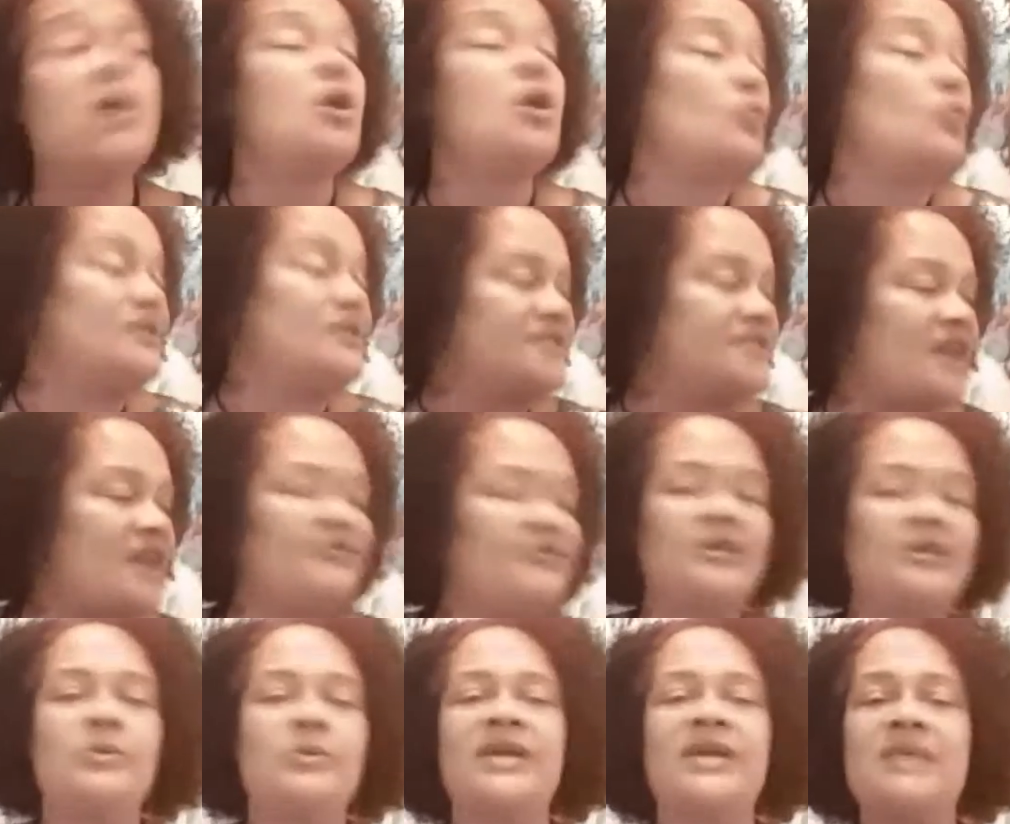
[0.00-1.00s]
we
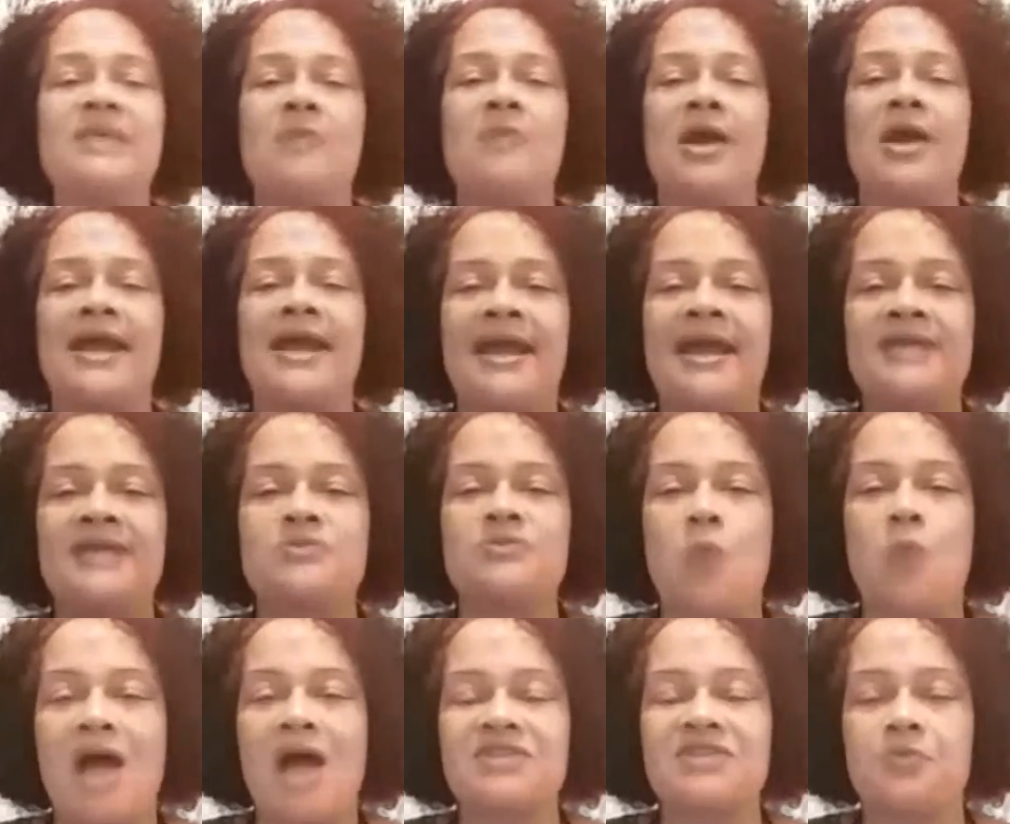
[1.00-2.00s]
definitely want to keep our hands
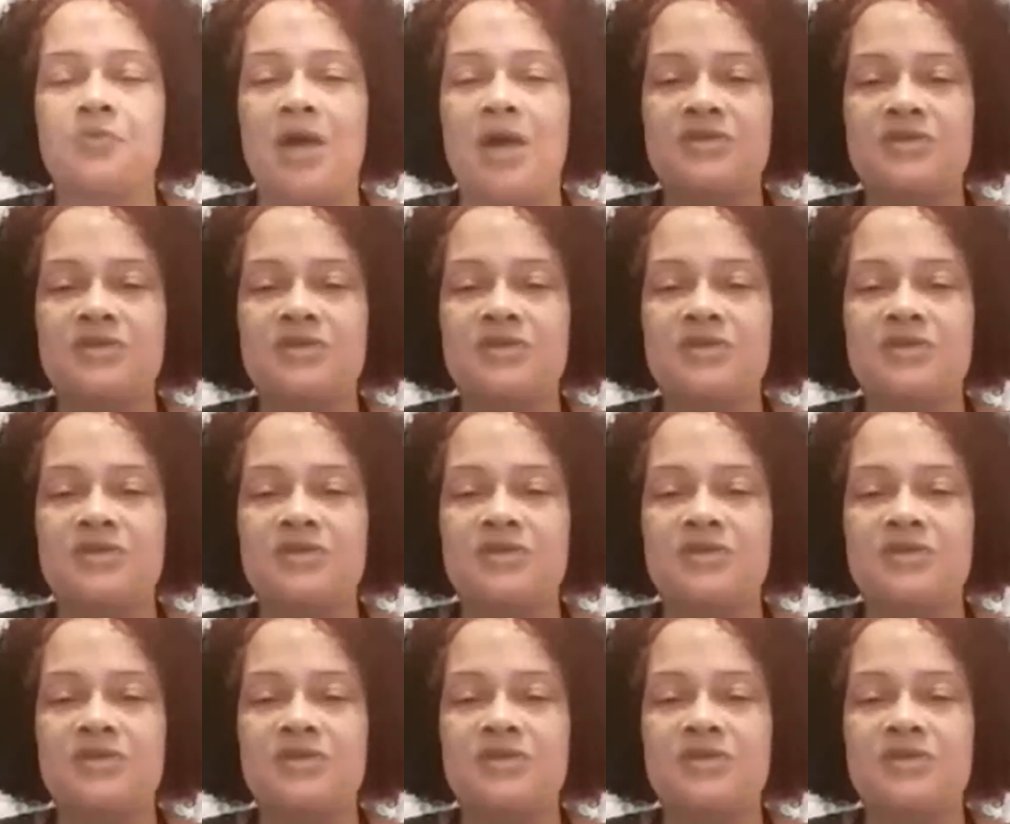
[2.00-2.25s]
washed,